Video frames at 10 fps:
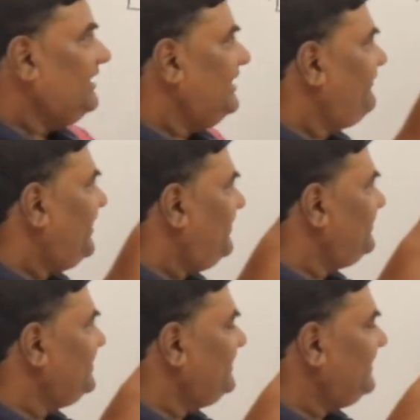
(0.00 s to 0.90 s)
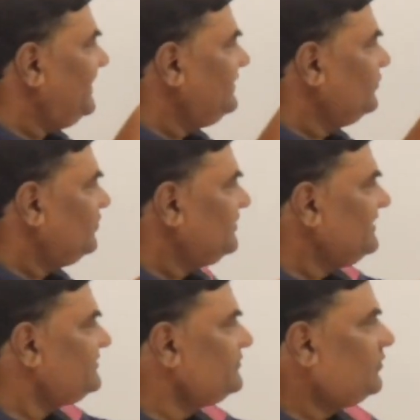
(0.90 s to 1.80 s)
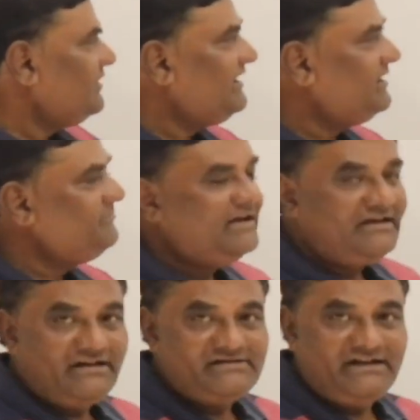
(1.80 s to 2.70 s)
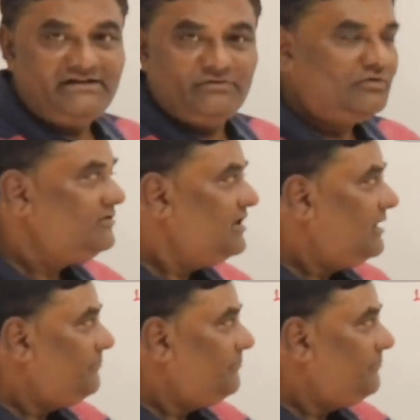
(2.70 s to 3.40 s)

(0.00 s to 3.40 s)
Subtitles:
If I am deleting head node, this node I can make it as head node,